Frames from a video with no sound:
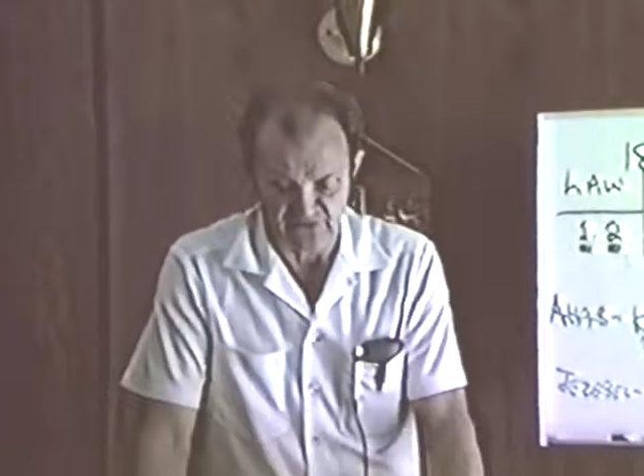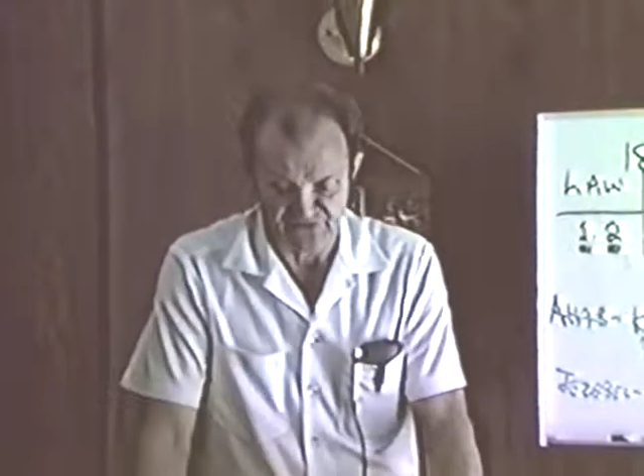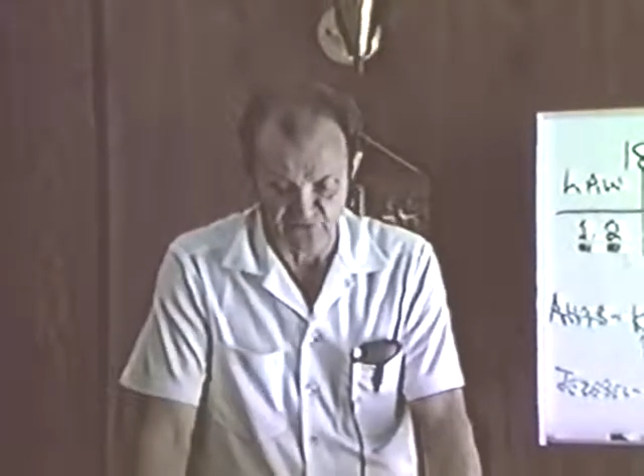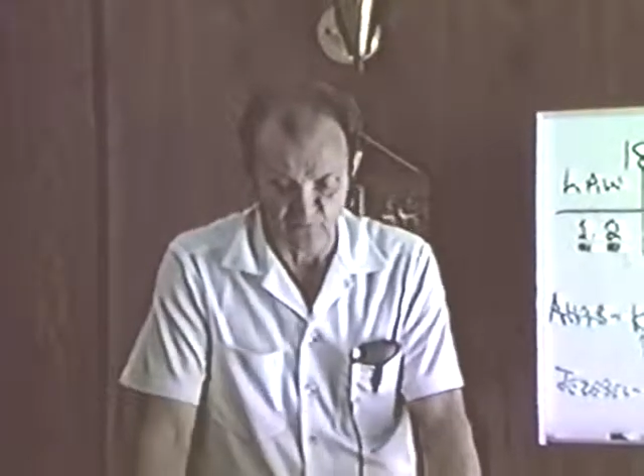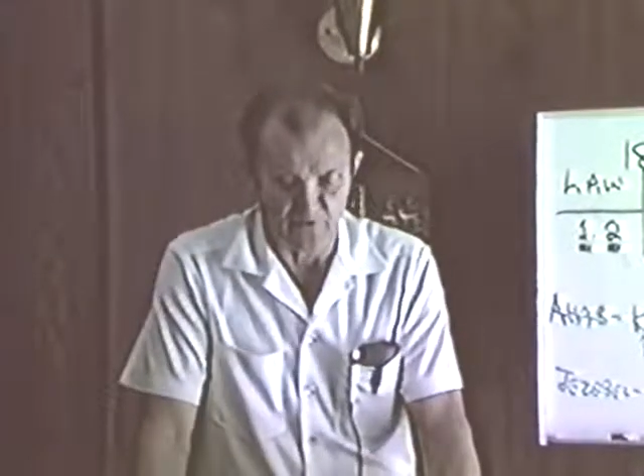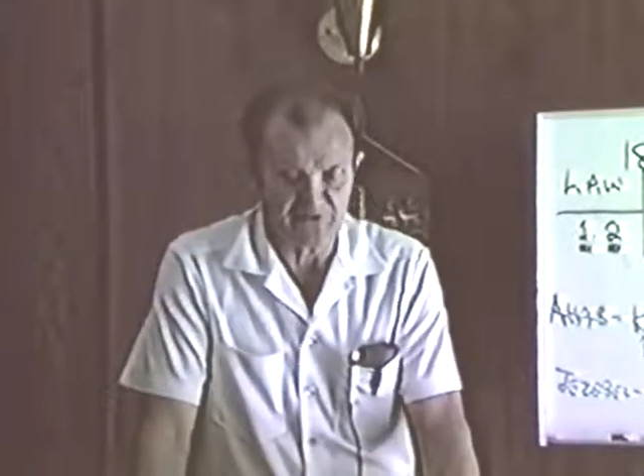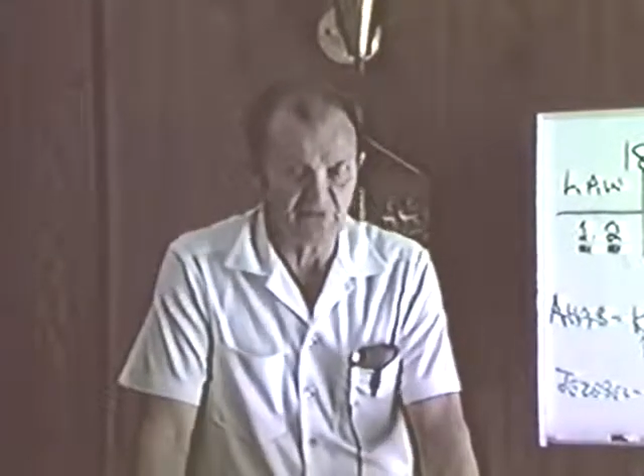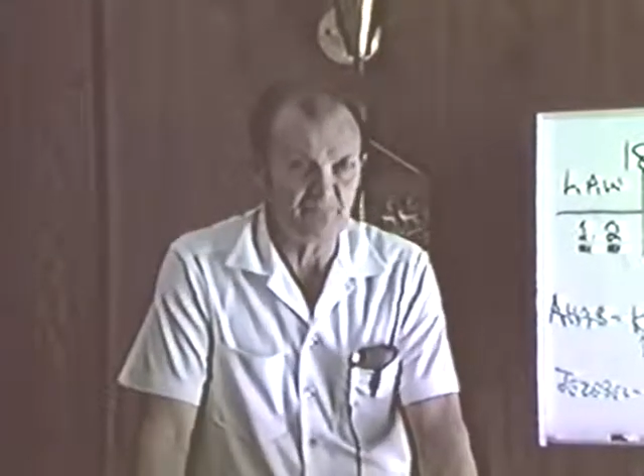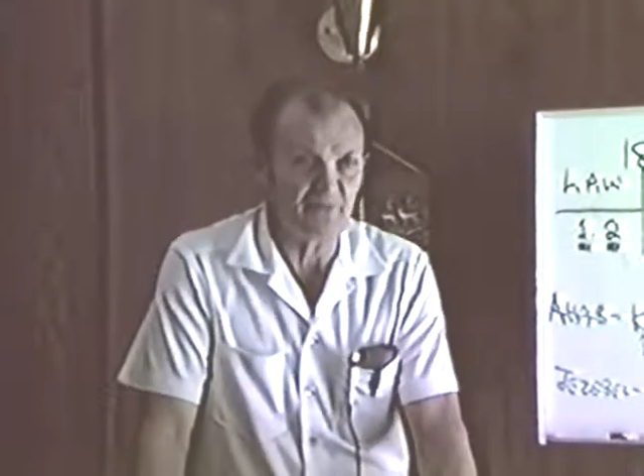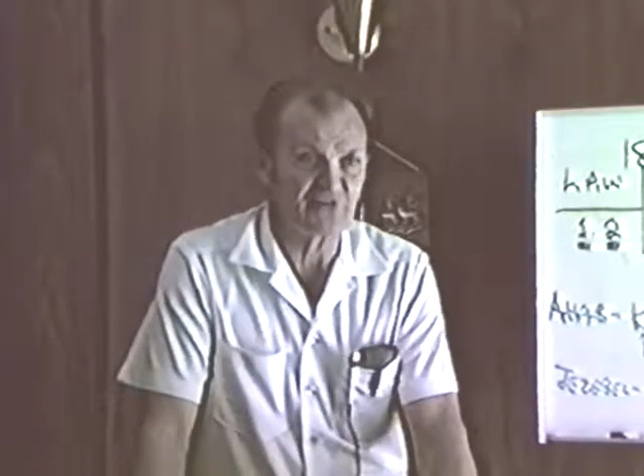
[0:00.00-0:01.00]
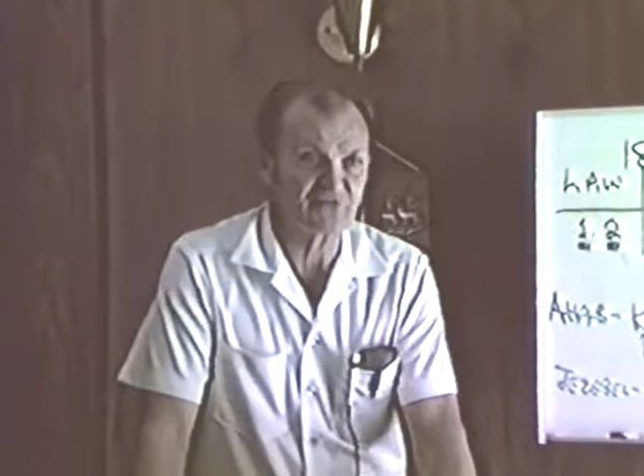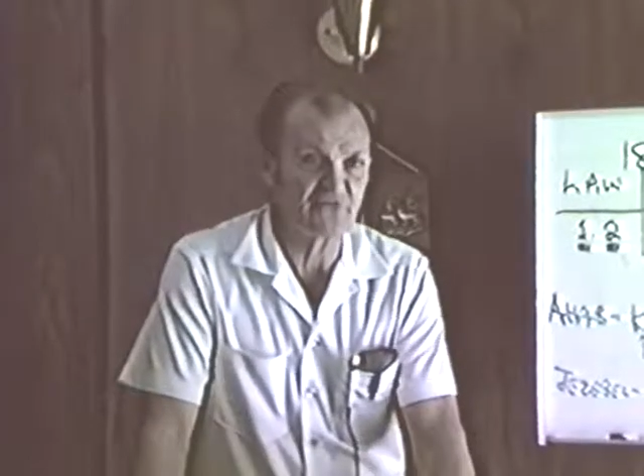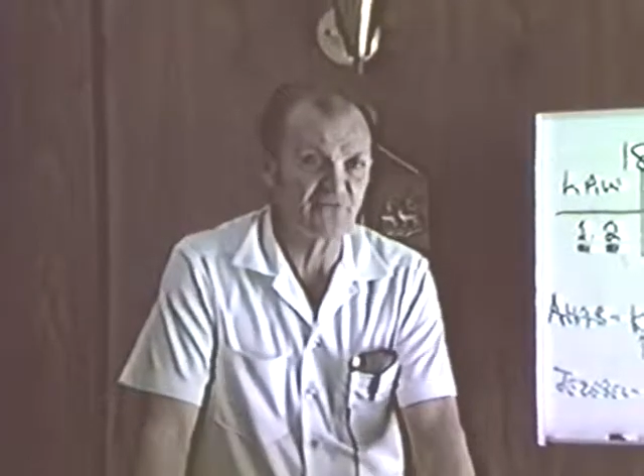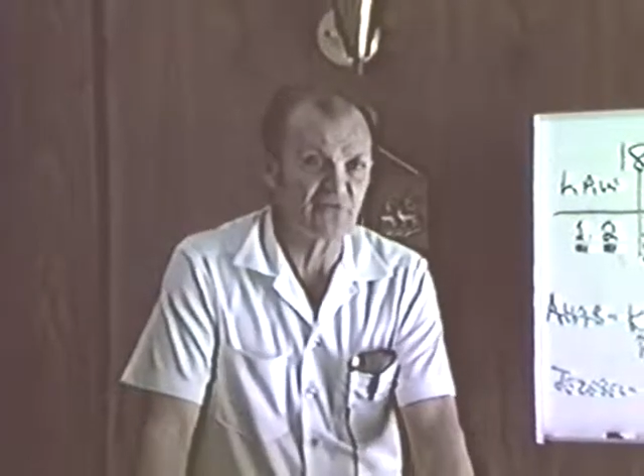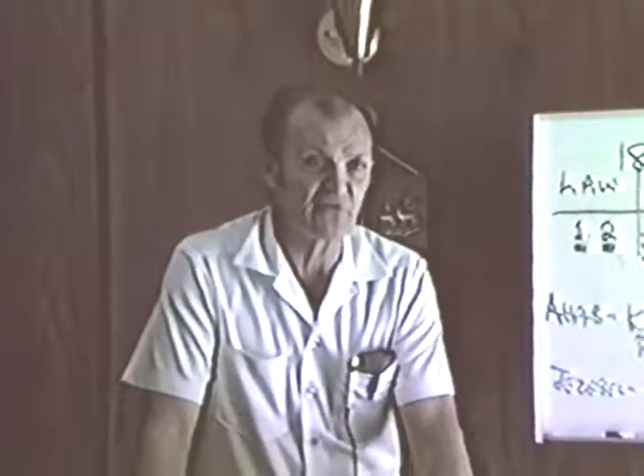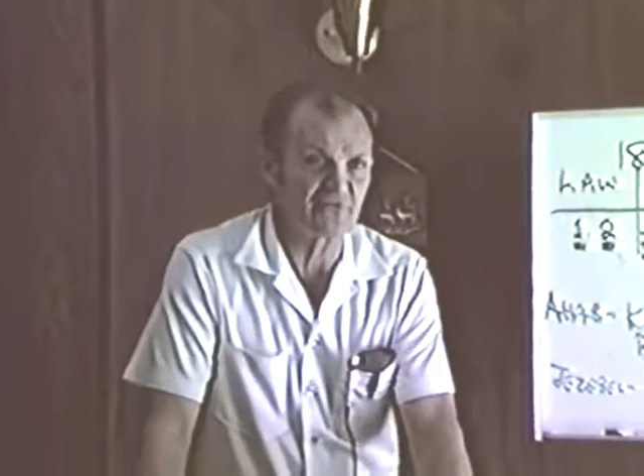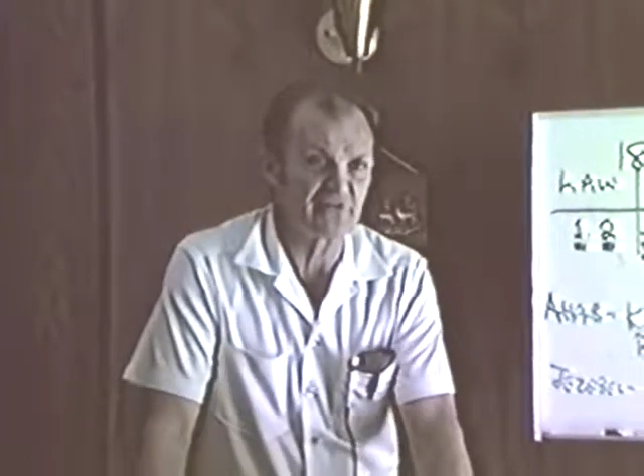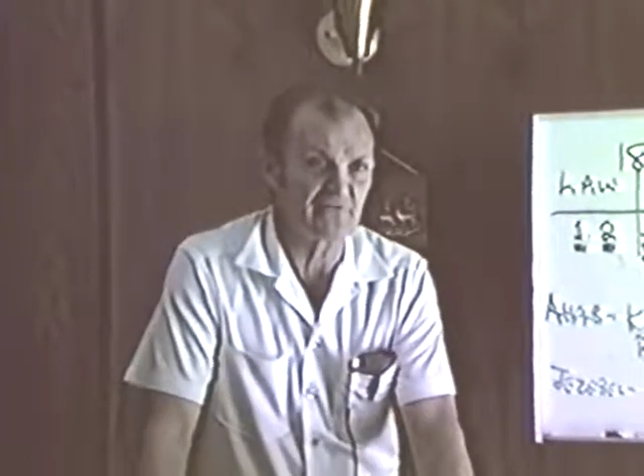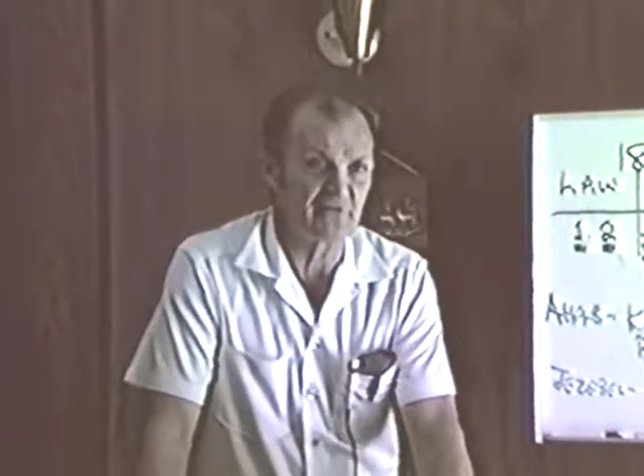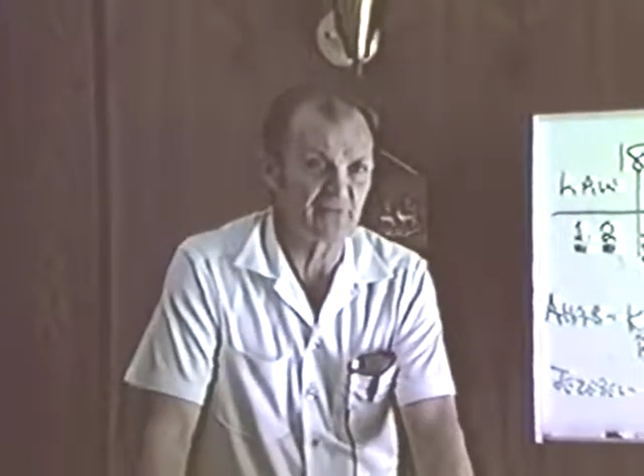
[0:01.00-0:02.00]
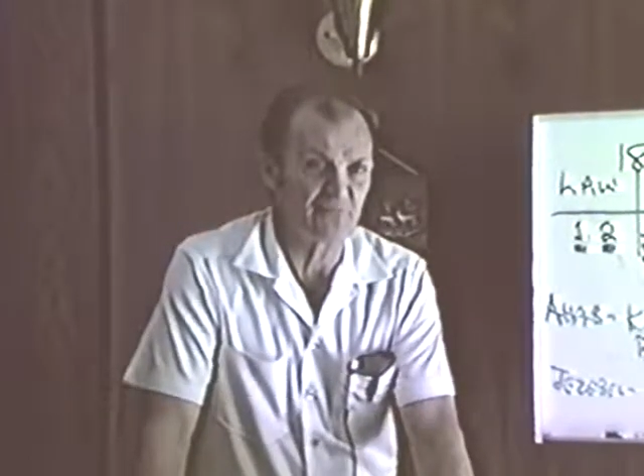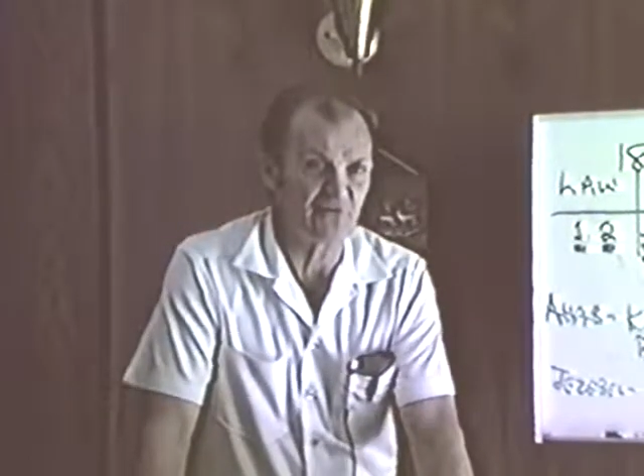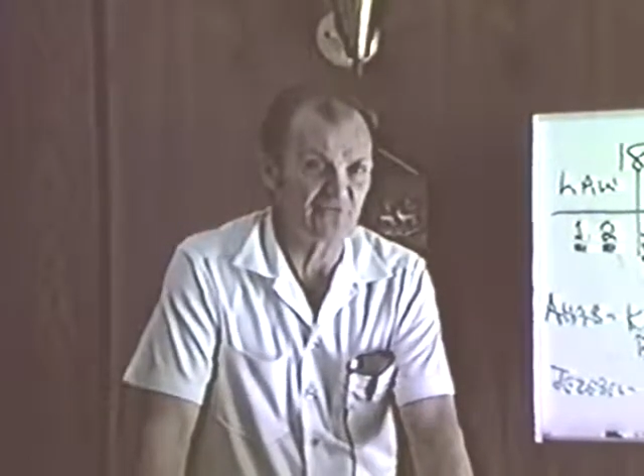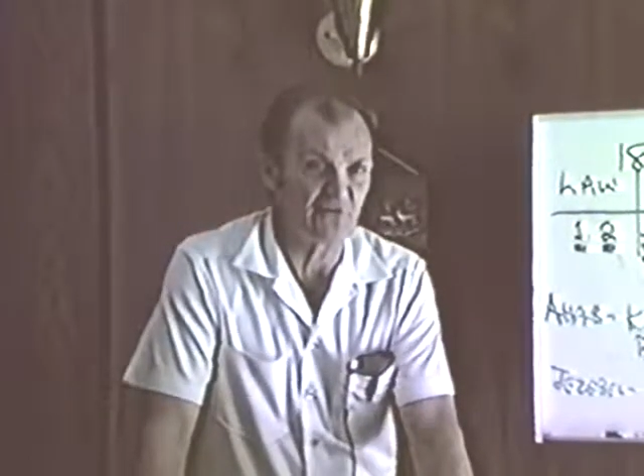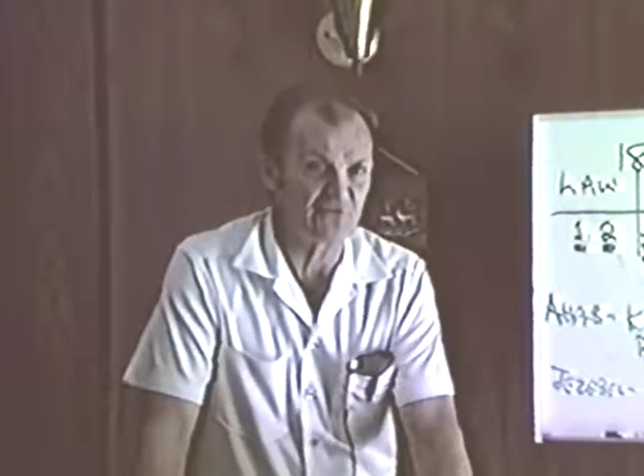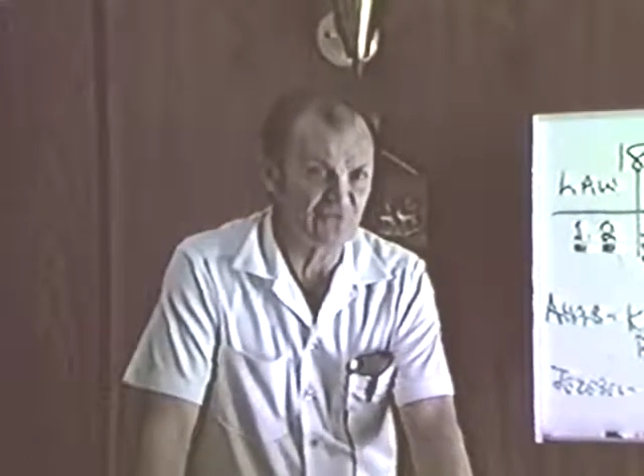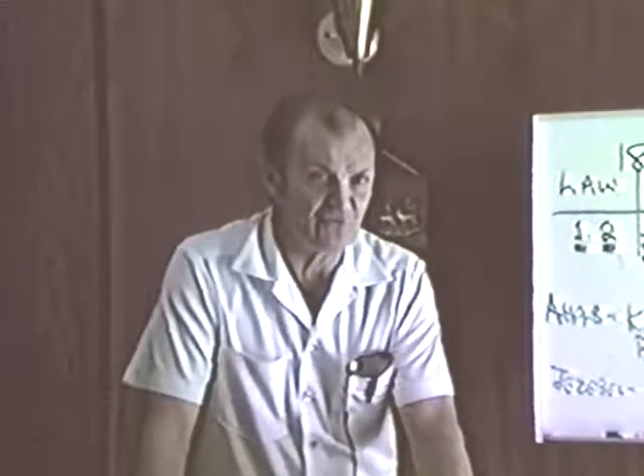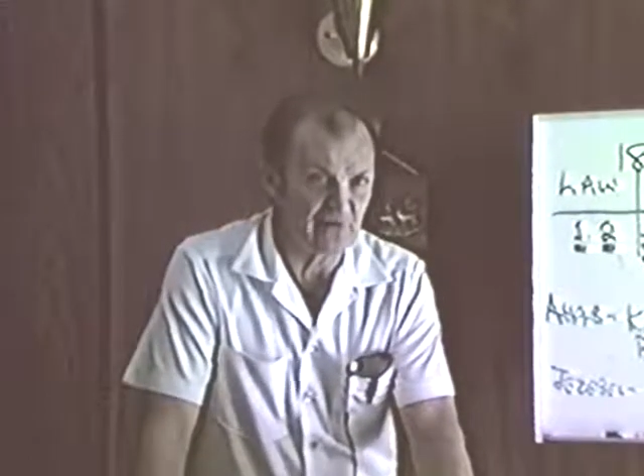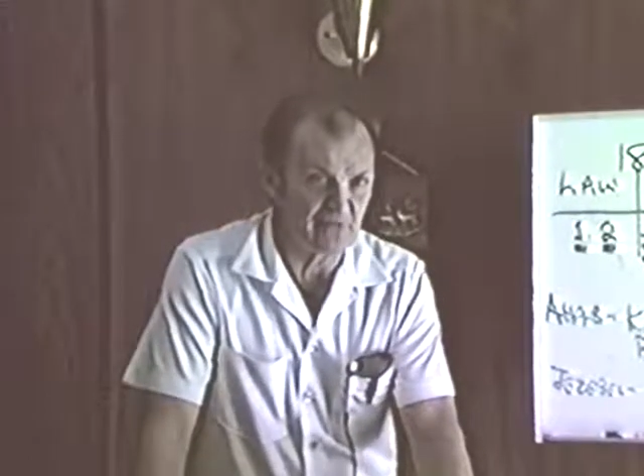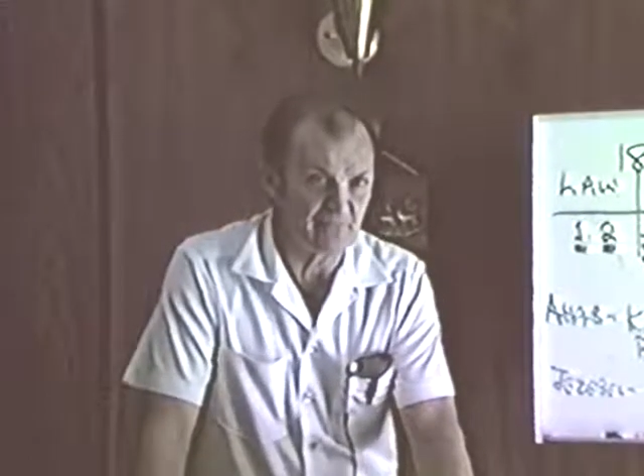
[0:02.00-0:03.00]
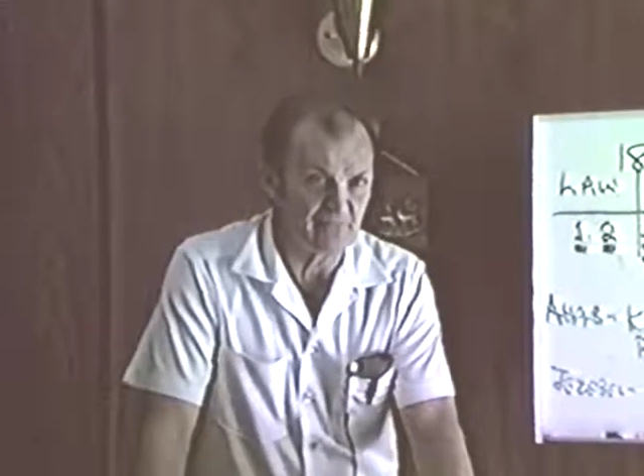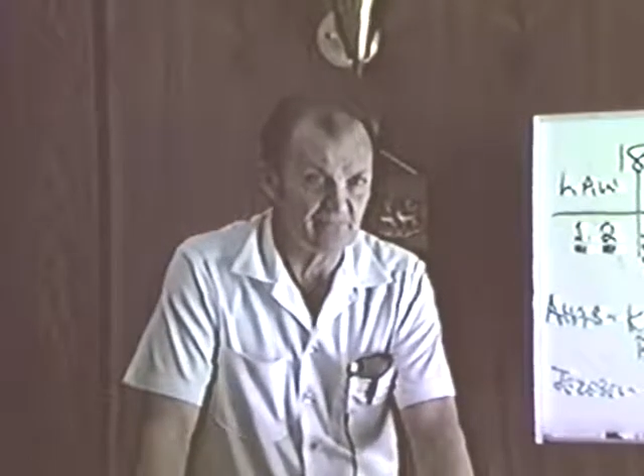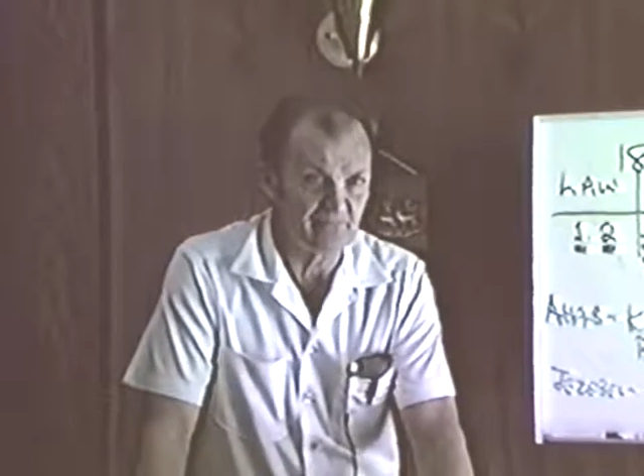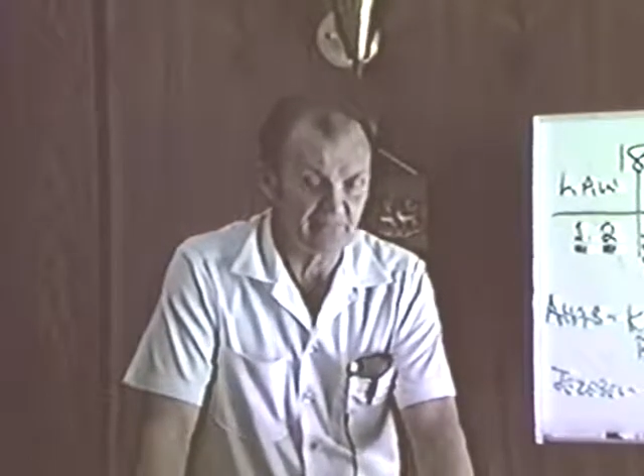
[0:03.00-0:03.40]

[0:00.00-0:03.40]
instead of waiting patiently for God to give that birthright to him.